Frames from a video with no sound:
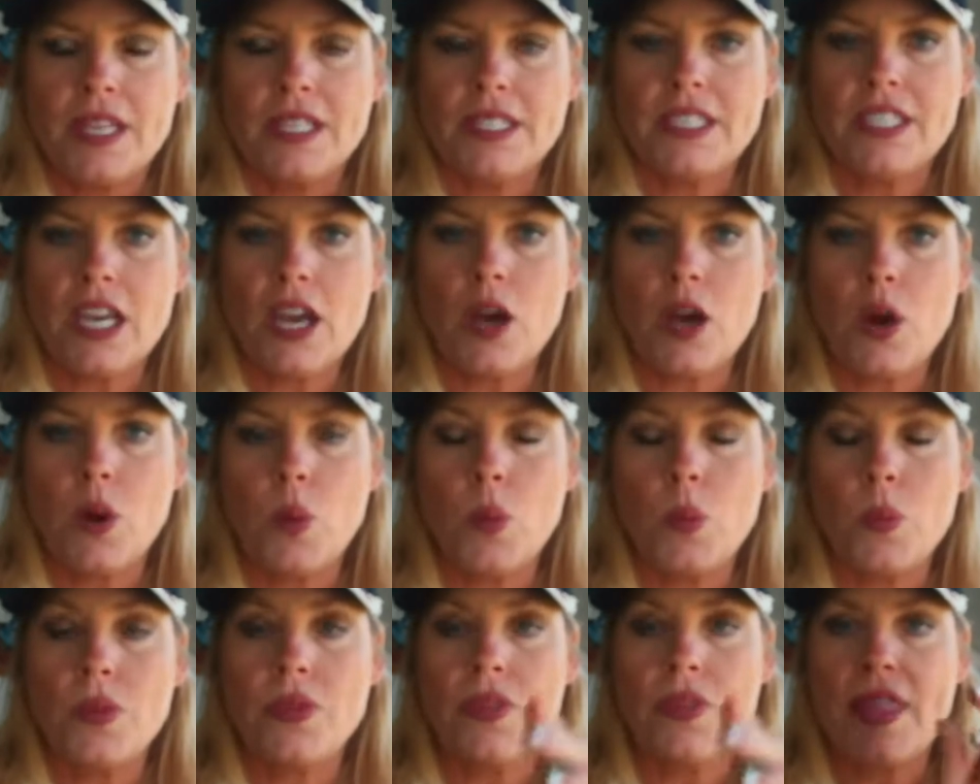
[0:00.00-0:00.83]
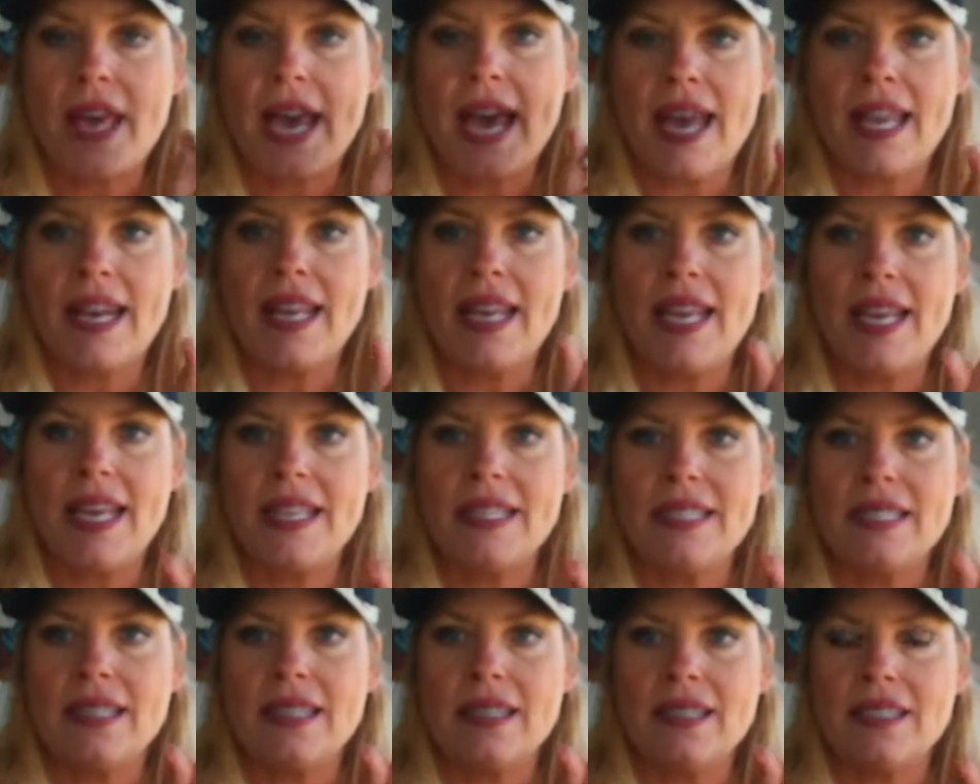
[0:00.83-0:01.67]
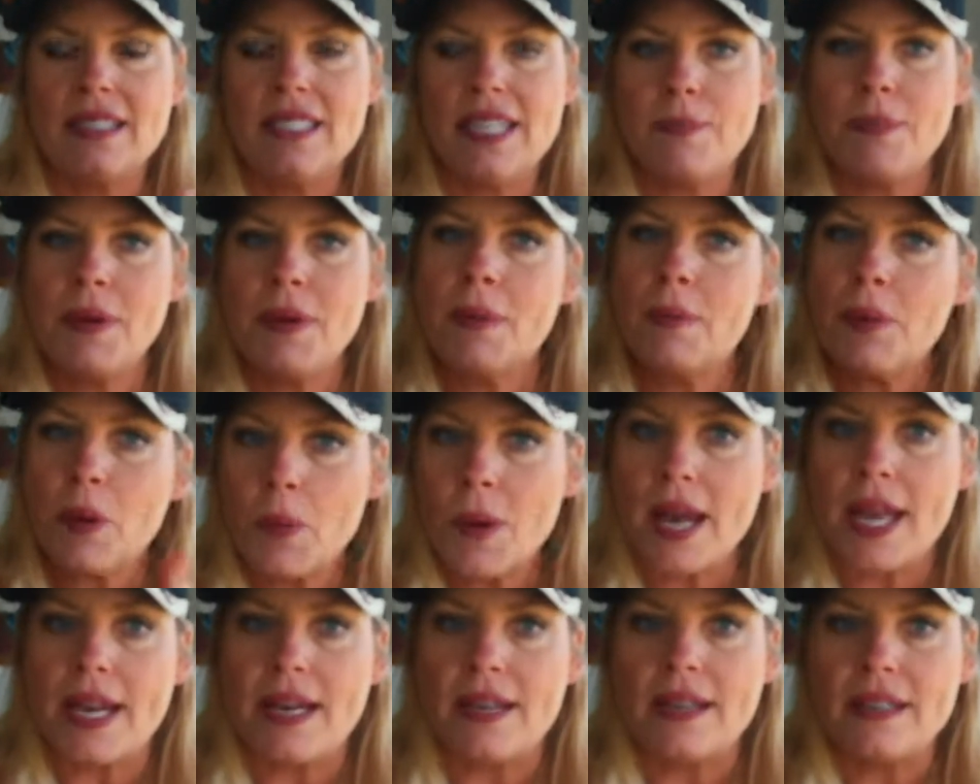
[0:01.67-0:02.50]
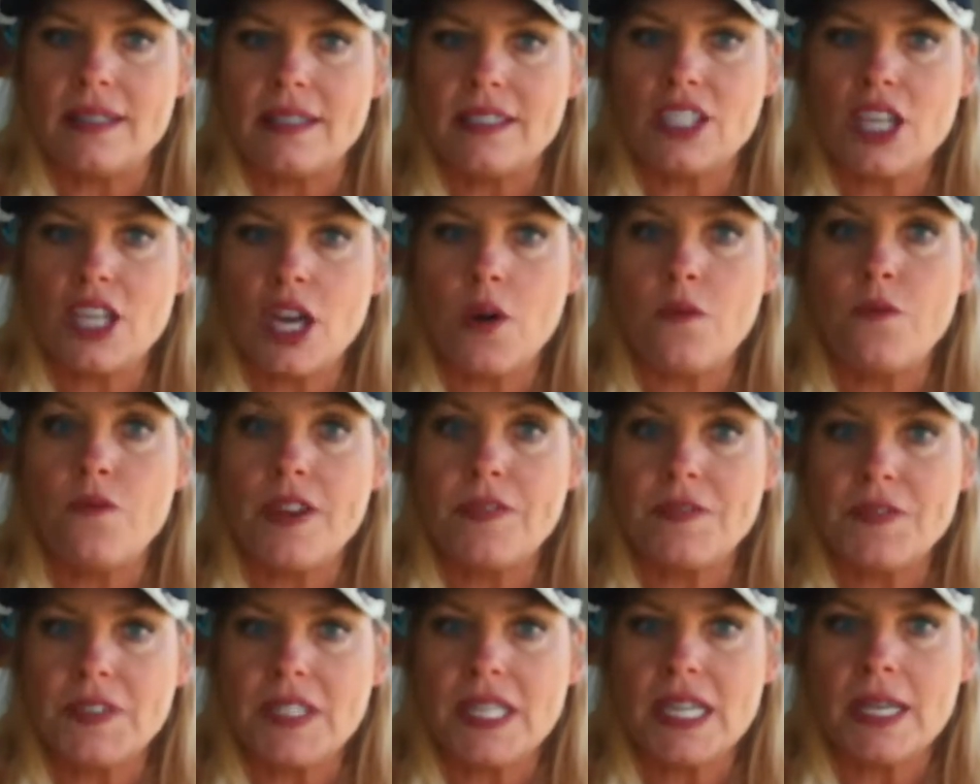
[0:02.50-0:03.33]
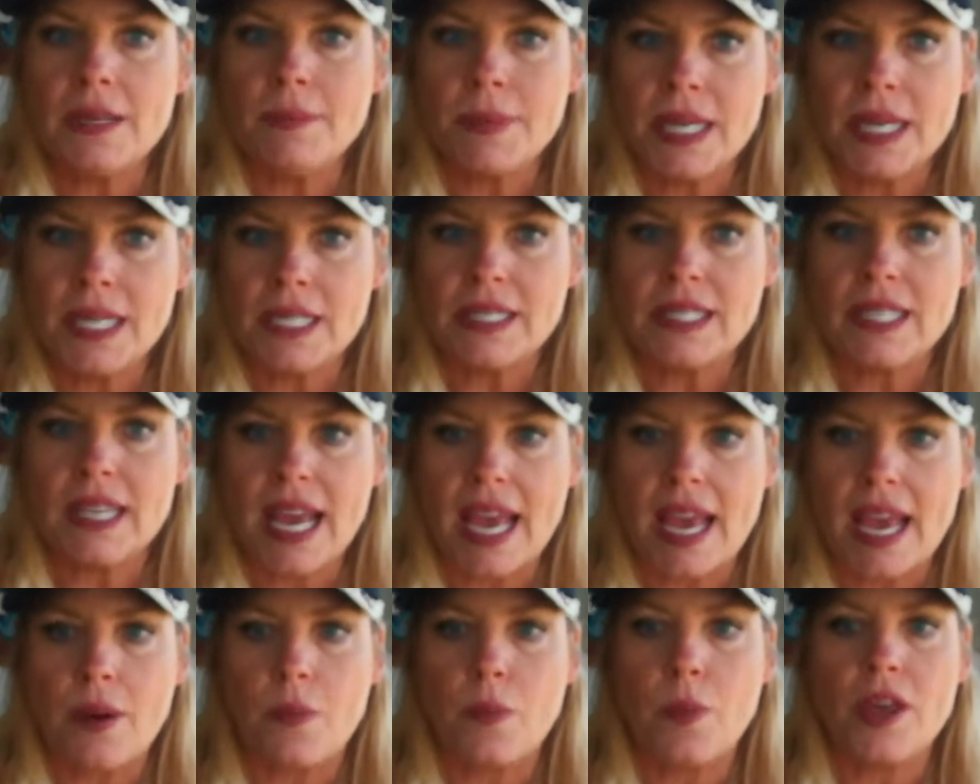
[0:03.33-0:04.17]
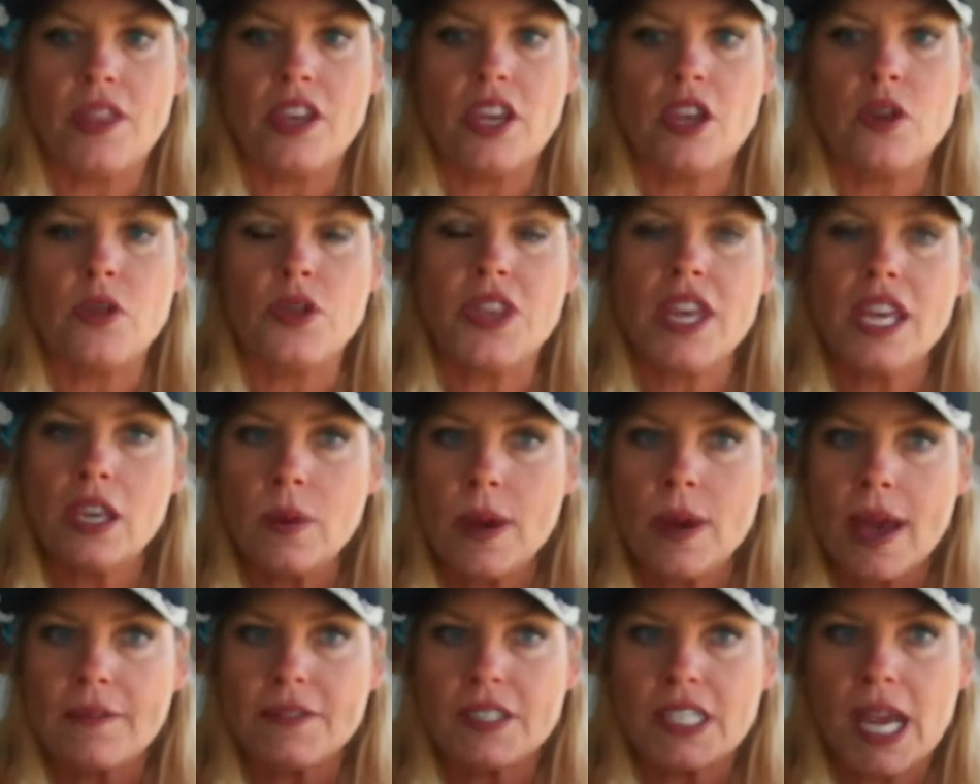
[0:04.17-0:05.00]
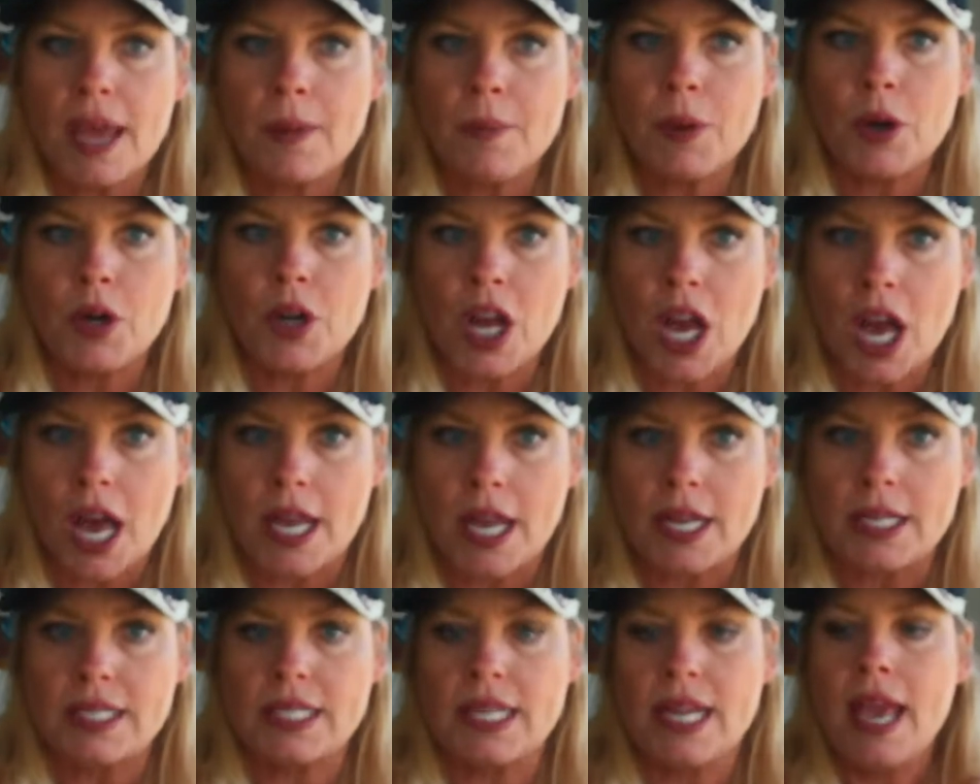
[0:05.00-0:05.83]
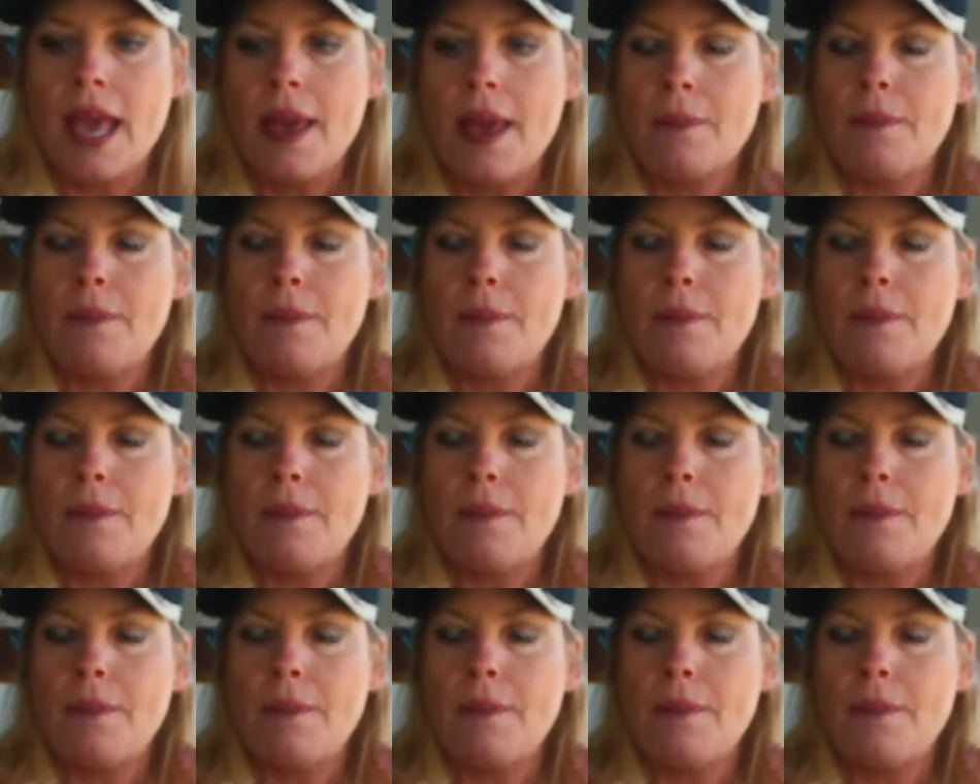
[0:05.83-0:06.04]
So that is tip number 1. So 15 minutes a day, whether you think you have time or not.